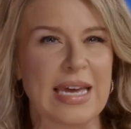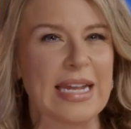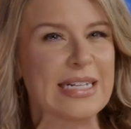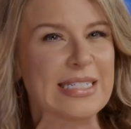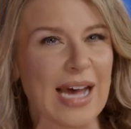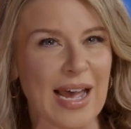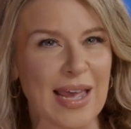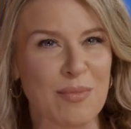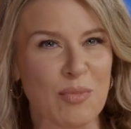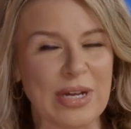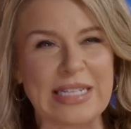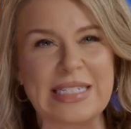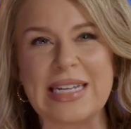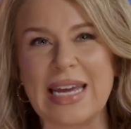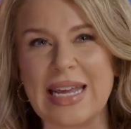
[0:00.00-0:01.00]
In a time
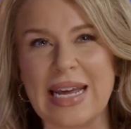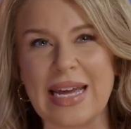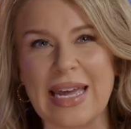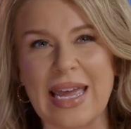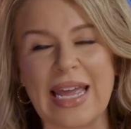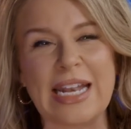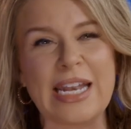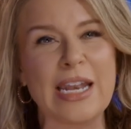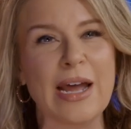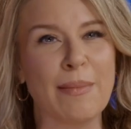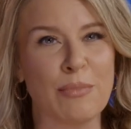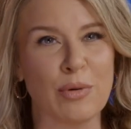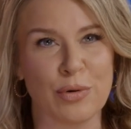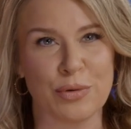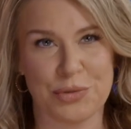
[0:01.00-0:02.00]
when data and
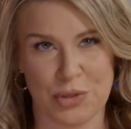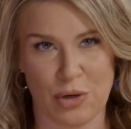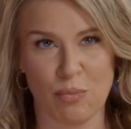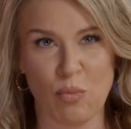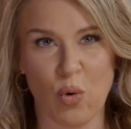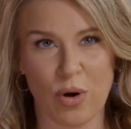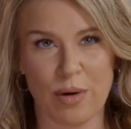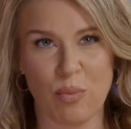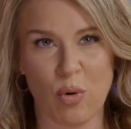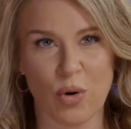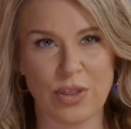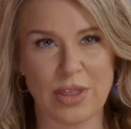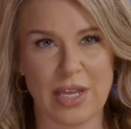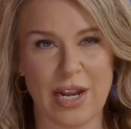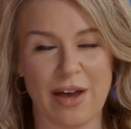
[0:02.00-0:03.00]
numbers are more
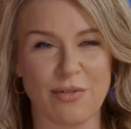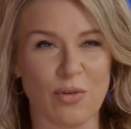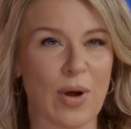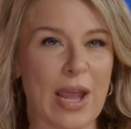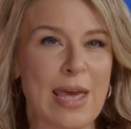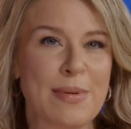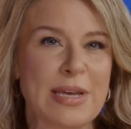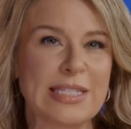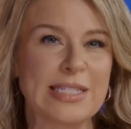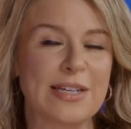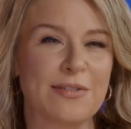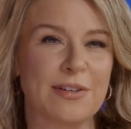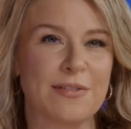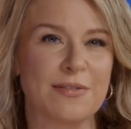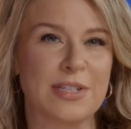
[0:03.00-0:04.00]
important than ever,
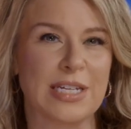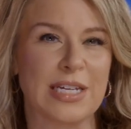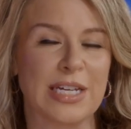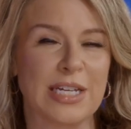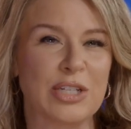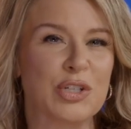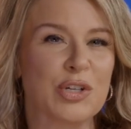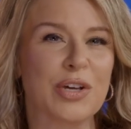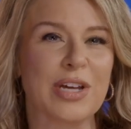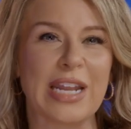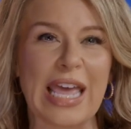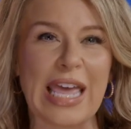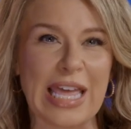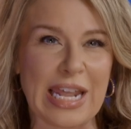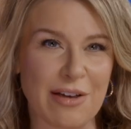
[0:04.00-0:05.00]
ABC 15 took an
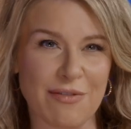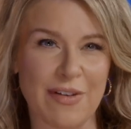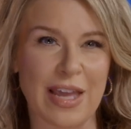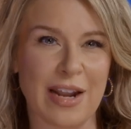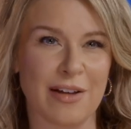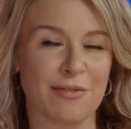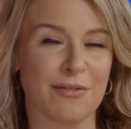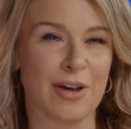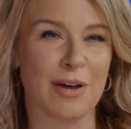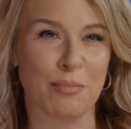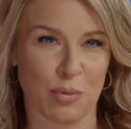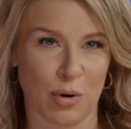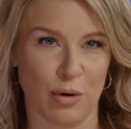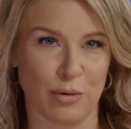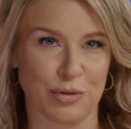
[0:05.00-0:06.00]
innovative
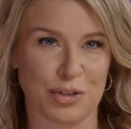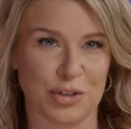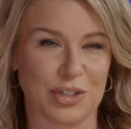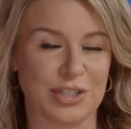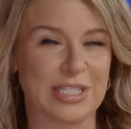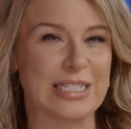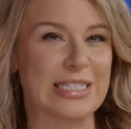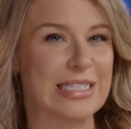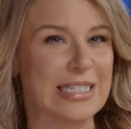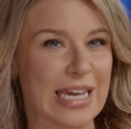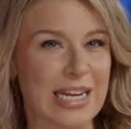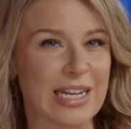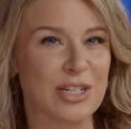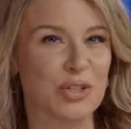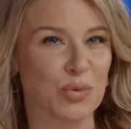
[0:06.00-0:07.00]
approach to
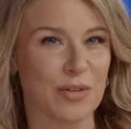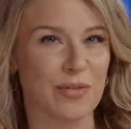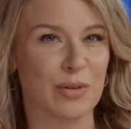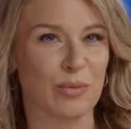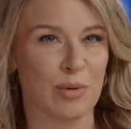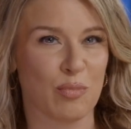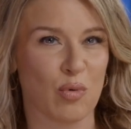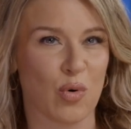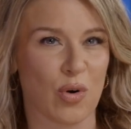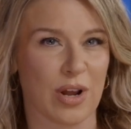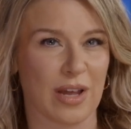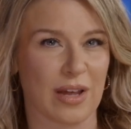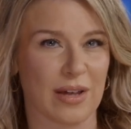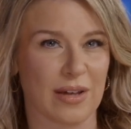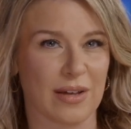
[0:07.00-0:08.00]
data driven reporting.